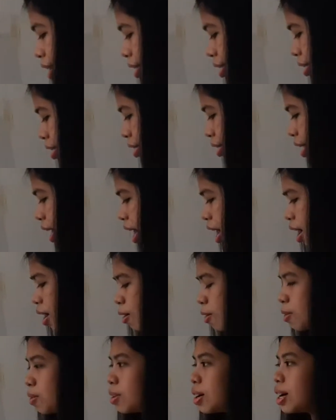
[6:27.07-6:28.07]
is
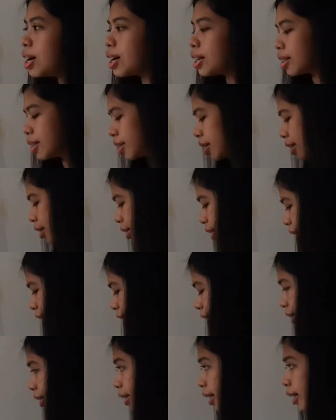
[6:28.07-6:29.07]
now the
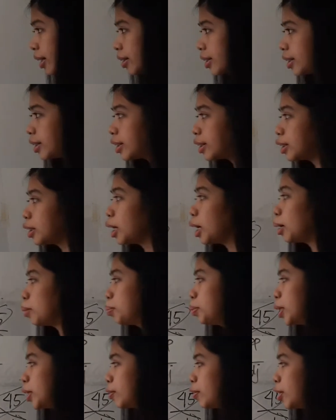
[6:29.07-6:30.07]
distance
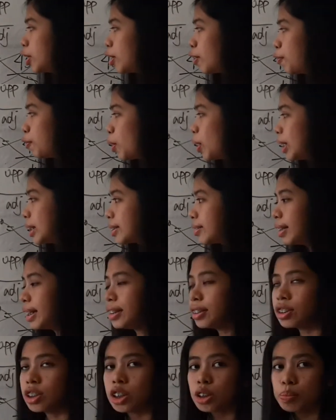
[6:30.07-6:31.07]
between the force
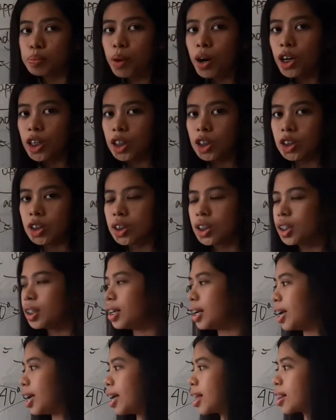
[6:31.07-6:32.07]
failure's partner
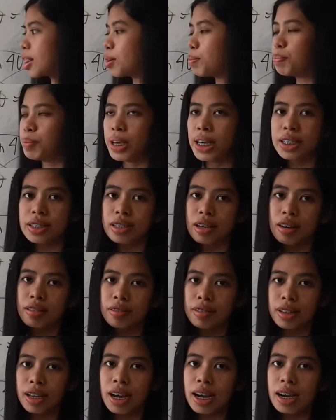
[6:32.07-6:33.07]
and the base
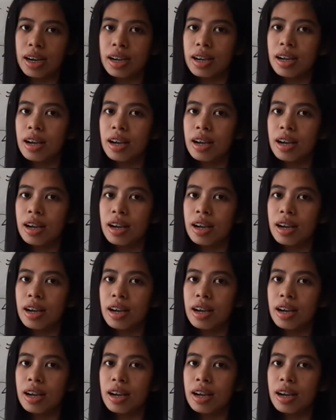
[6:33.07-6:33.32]
of the